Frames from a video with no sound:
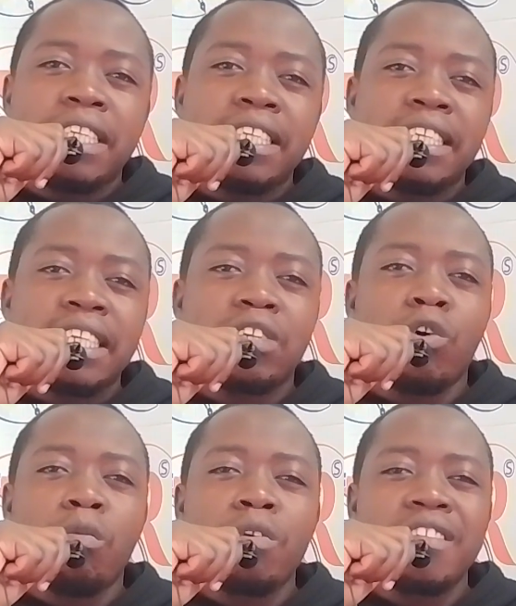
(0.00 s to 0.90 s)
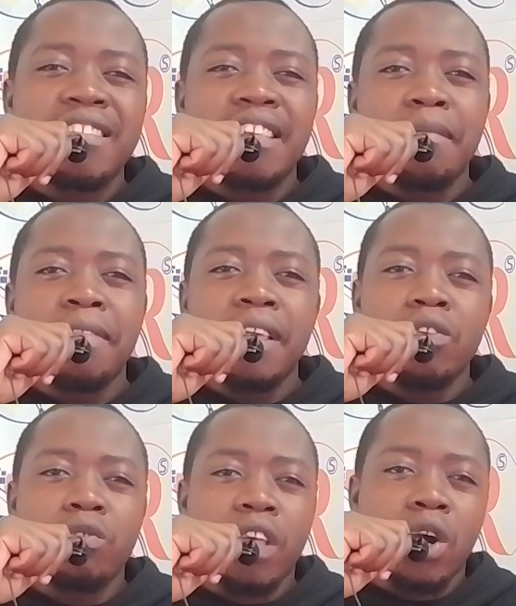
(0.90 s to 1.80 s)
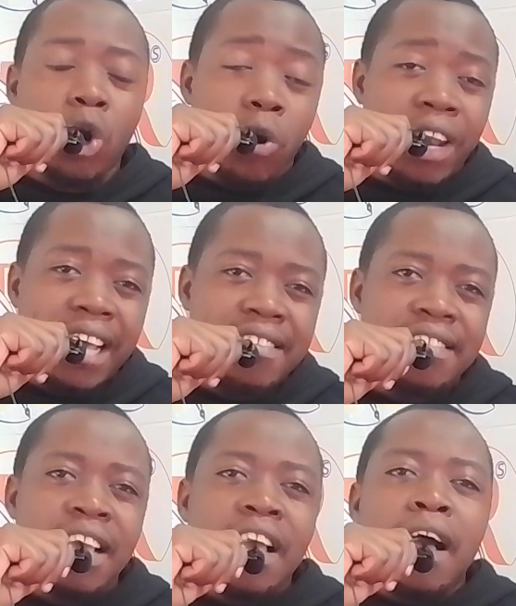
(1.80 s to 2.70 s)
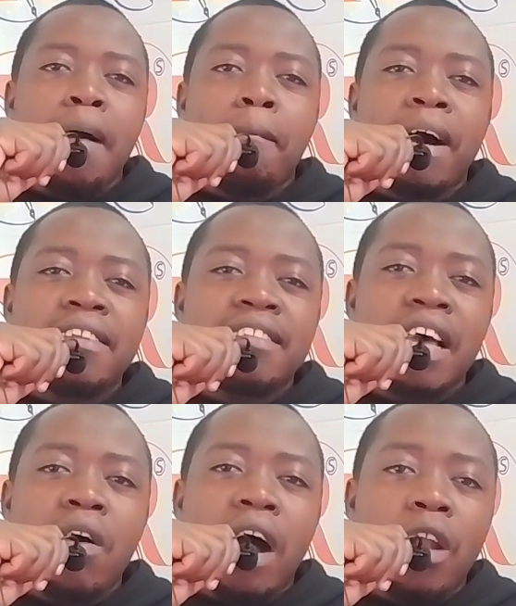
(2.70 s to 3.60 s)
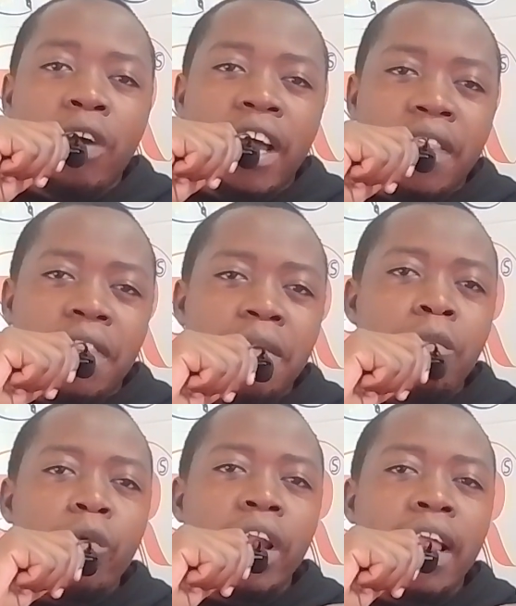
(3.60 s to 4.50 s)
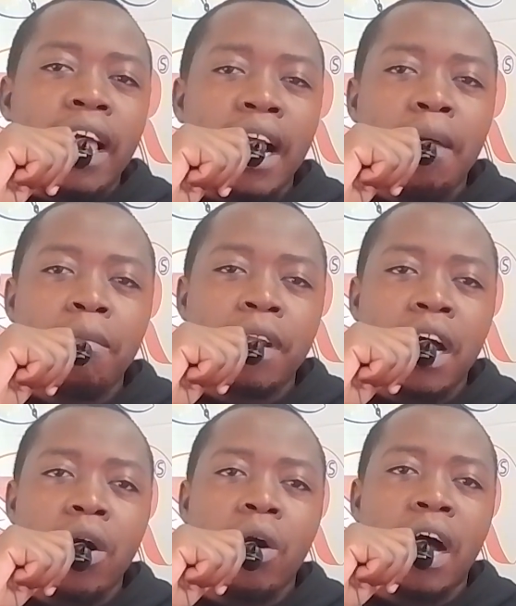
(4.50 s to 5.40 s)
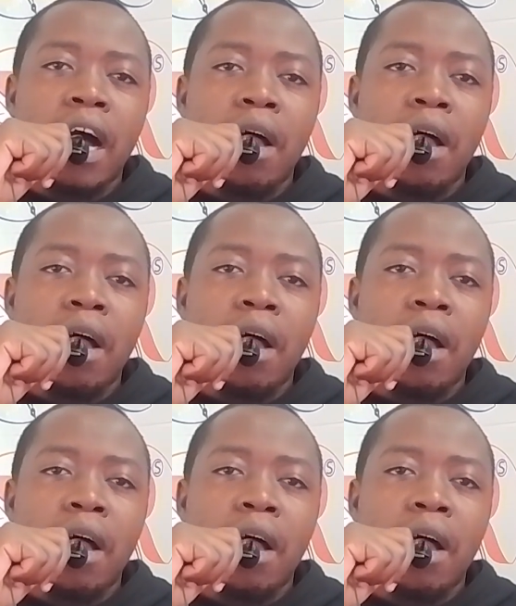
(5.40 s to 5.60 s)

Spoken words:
it is just almost the same thing to the crawlers, but now algorithm will help now.